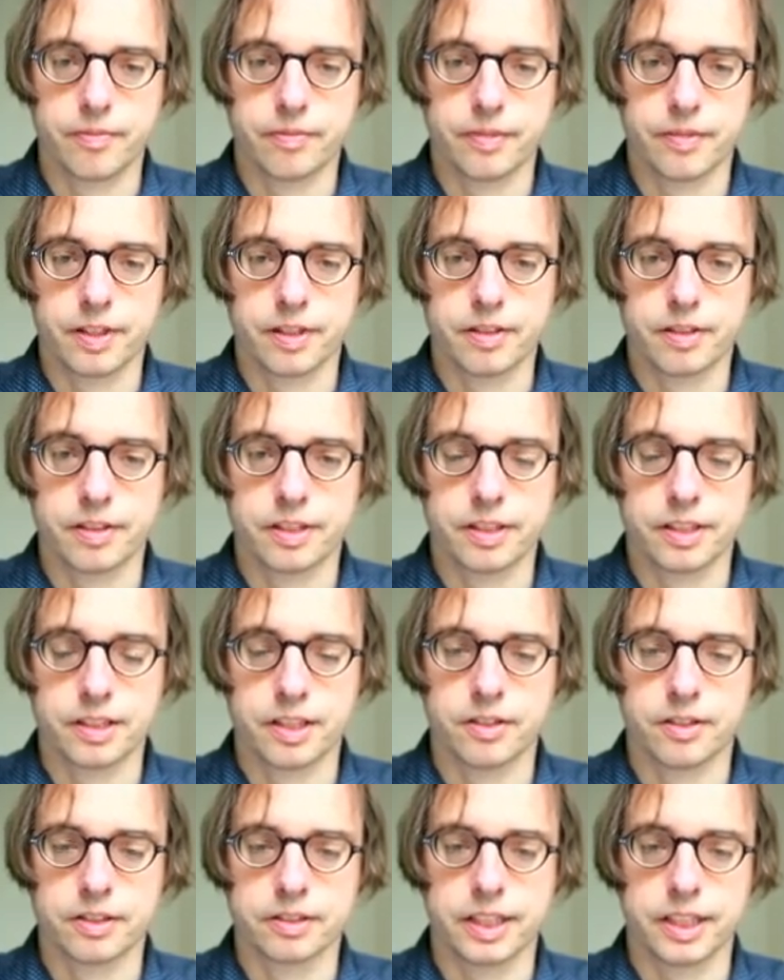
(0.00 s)
So these are
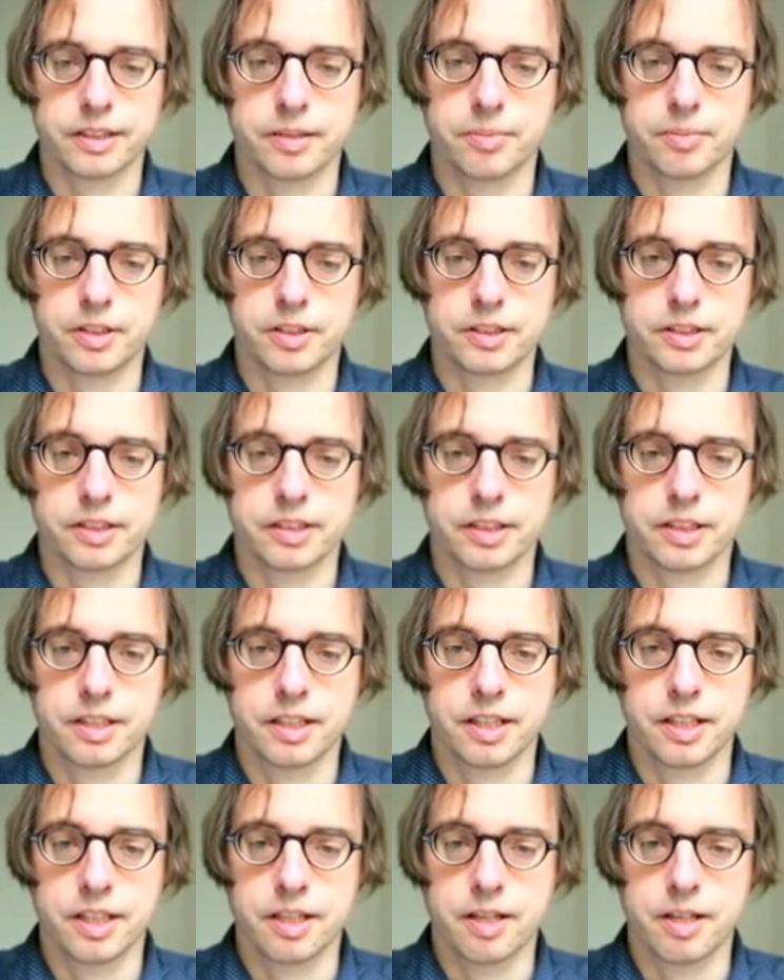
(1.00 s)
our data points
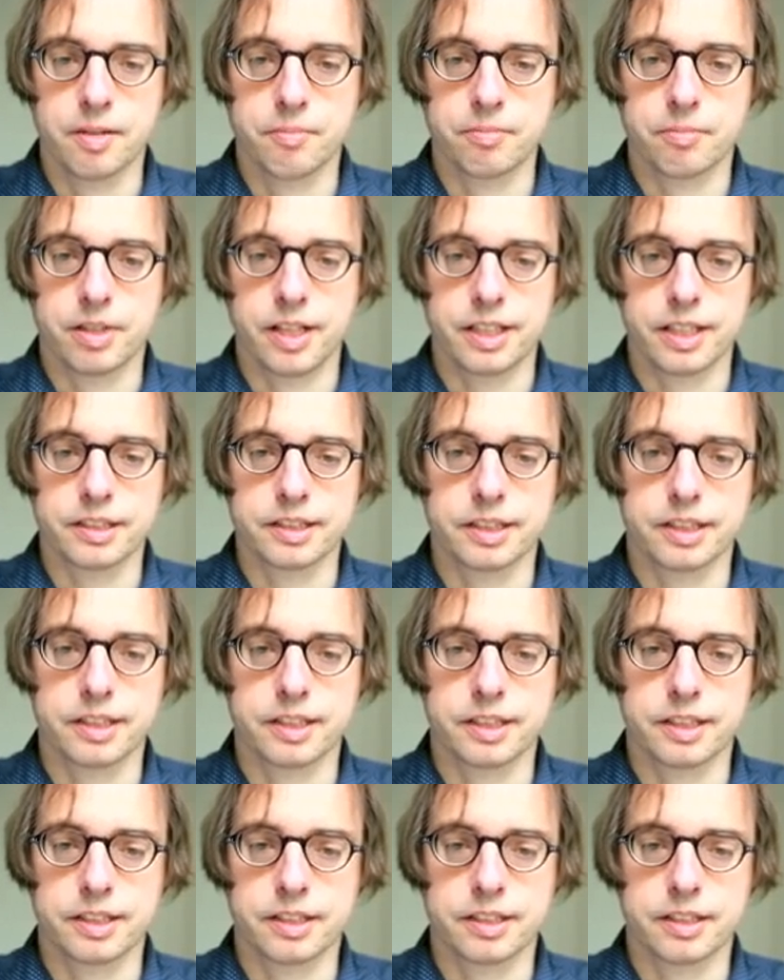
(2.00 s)
plus
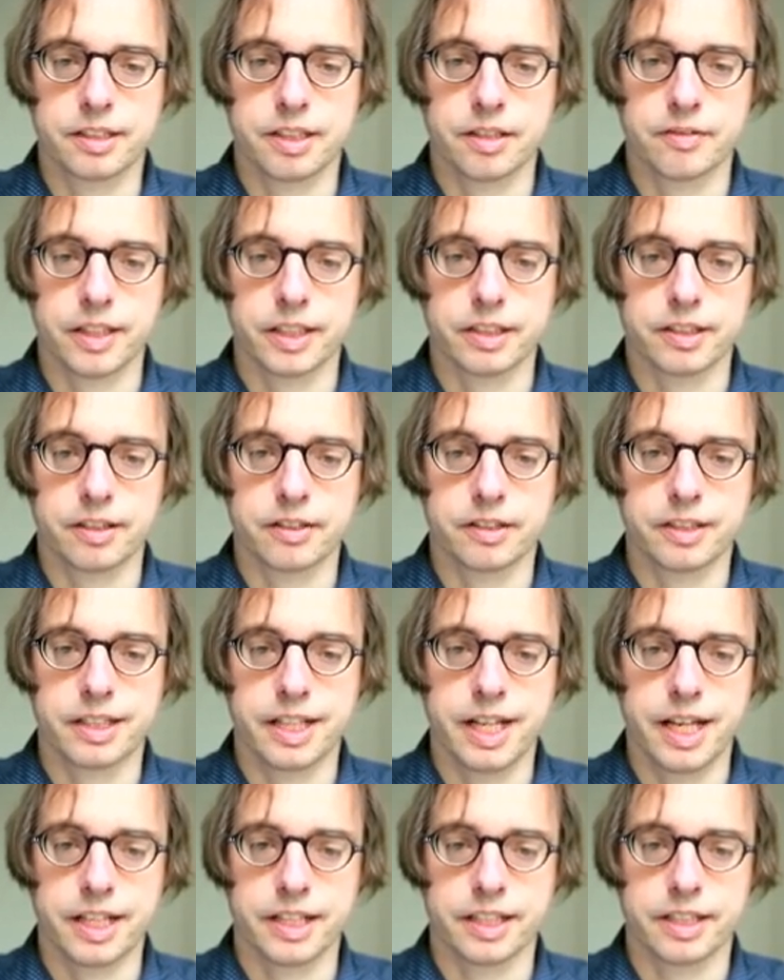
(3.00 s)
the vector
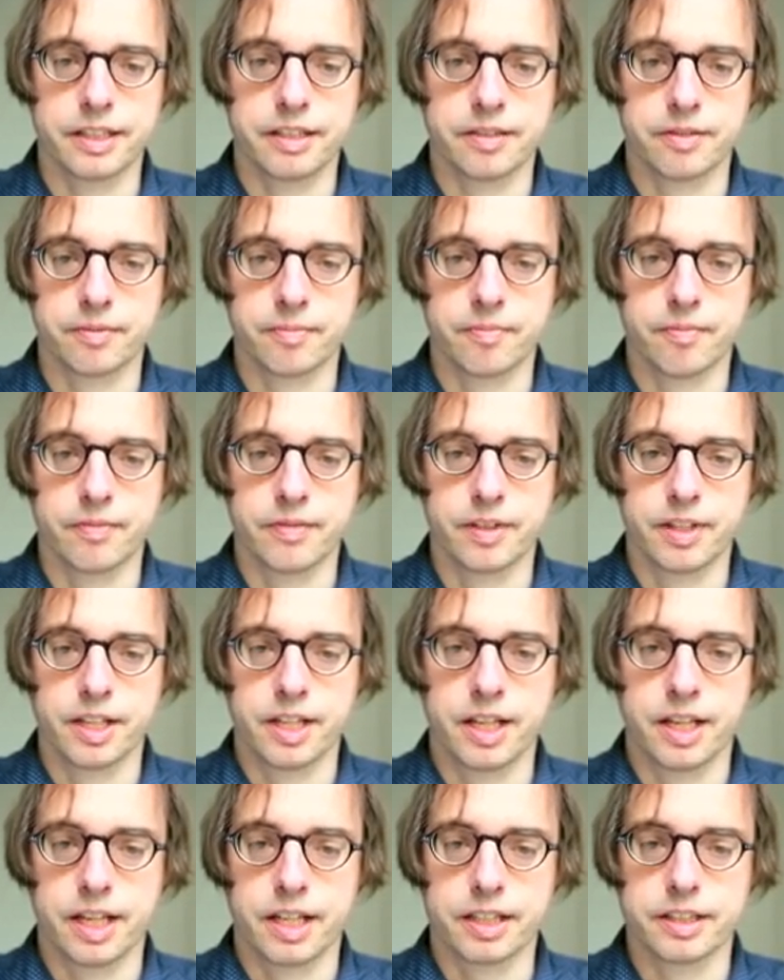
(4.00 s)
k,
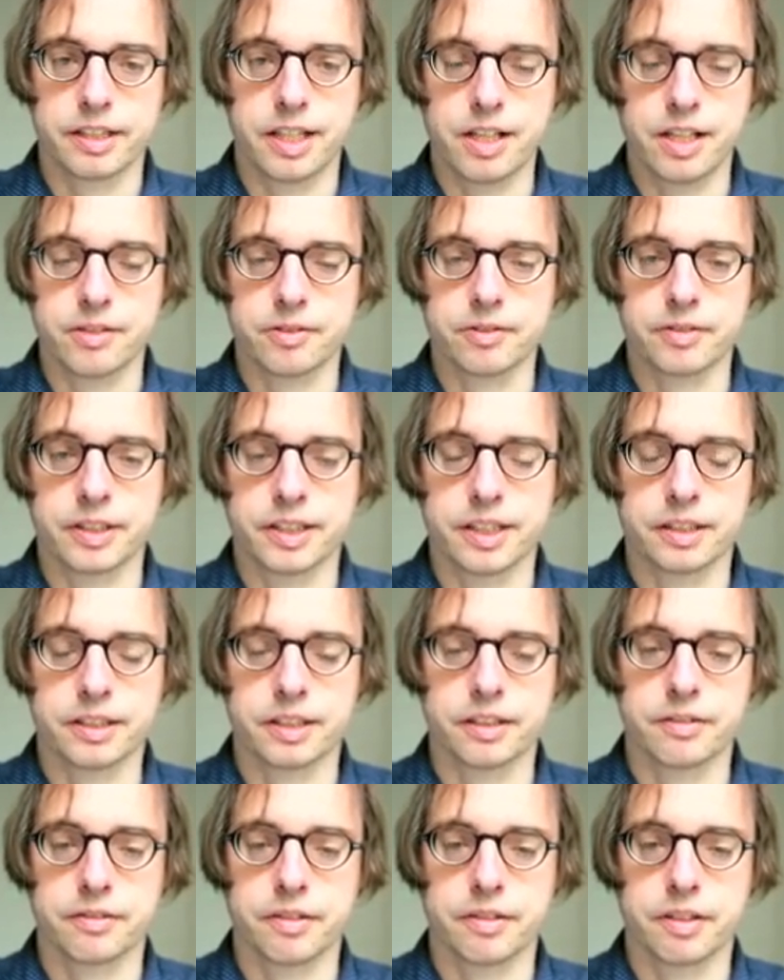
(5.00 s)
and now we get a
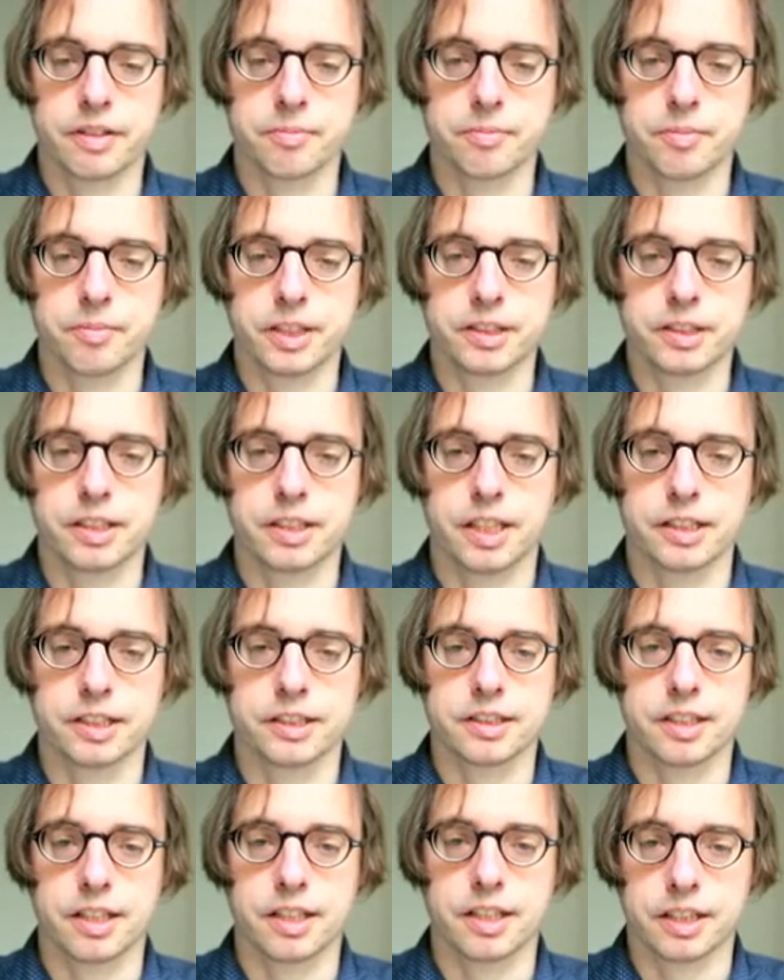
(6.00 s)
much nicer
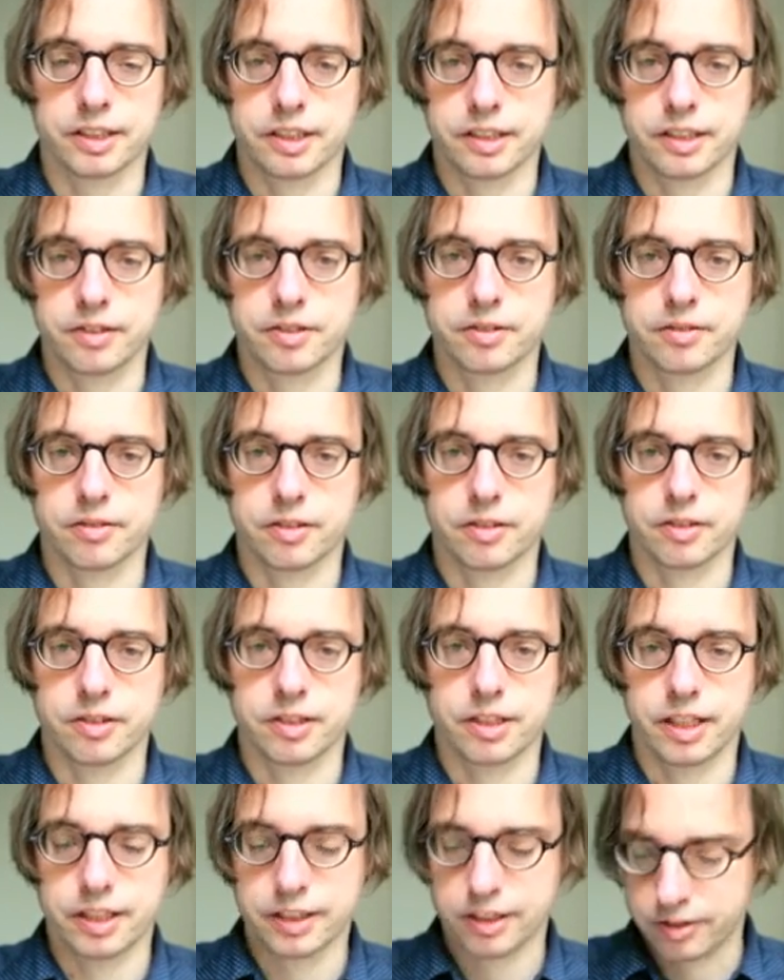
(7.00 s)
likelihood, or log
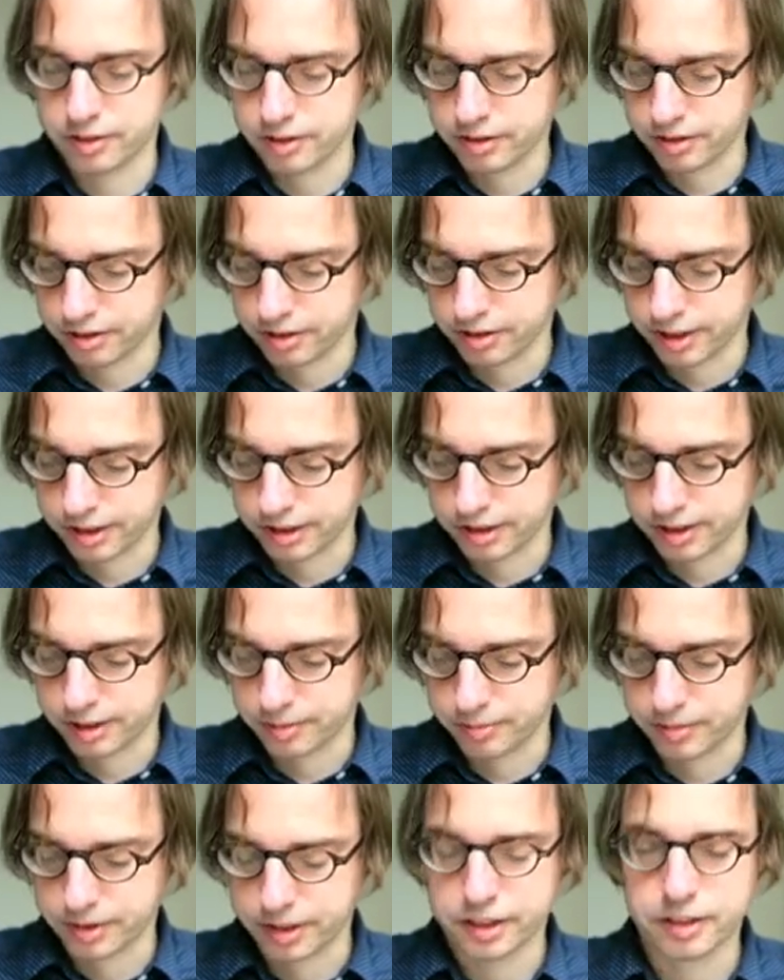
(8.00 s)
likelihood, and that's
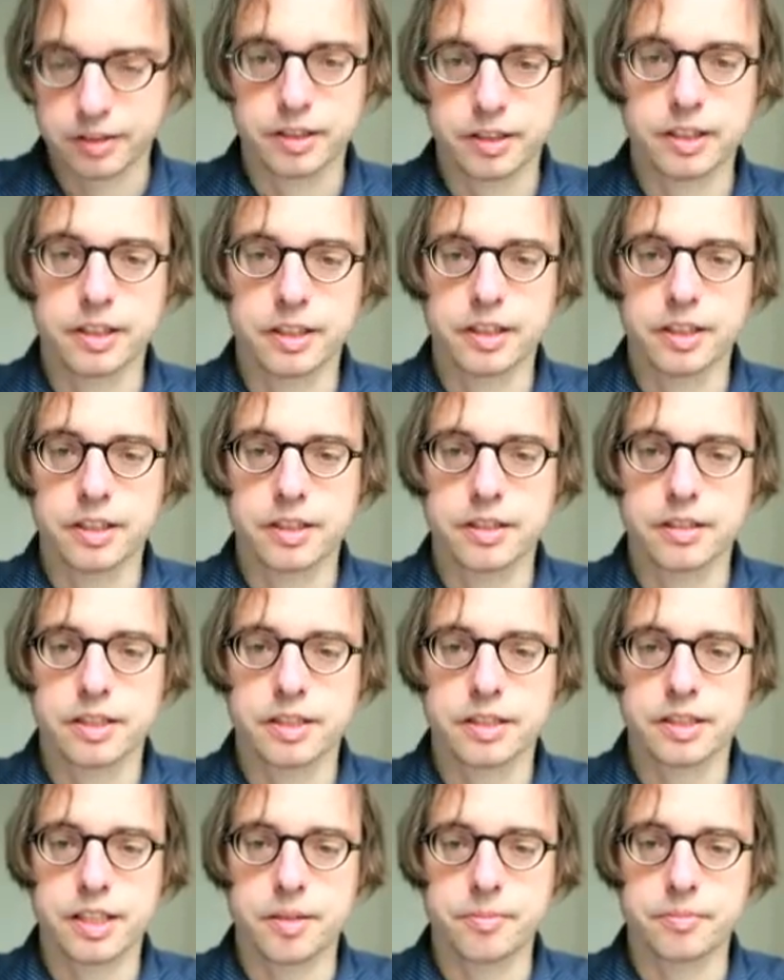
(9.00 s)
simply the
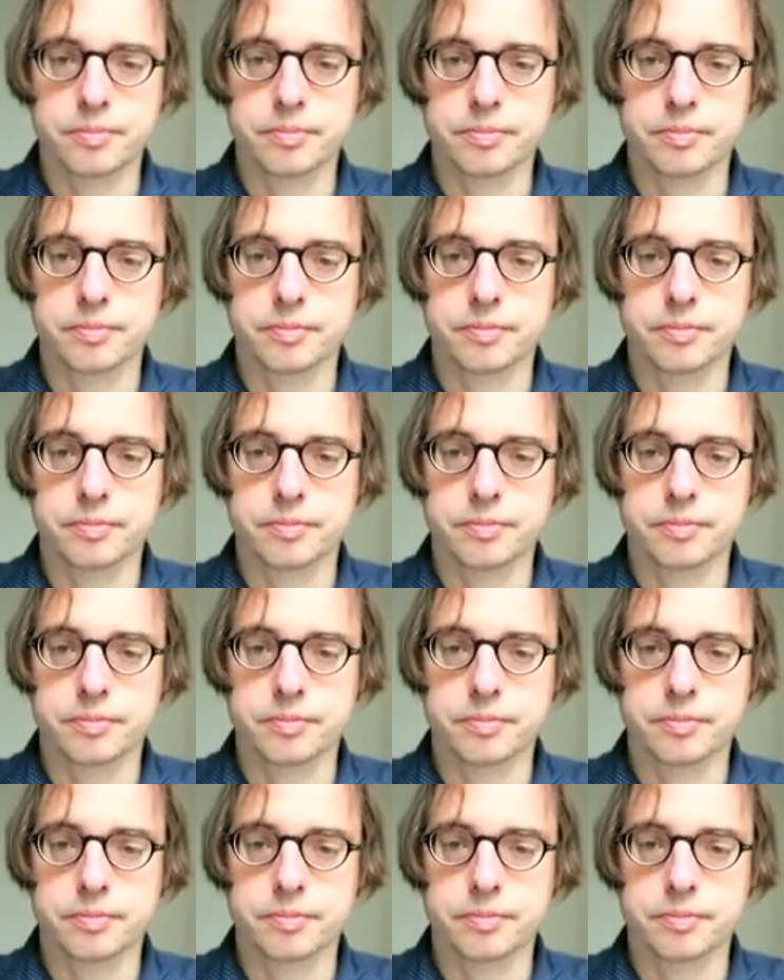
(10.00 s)
sum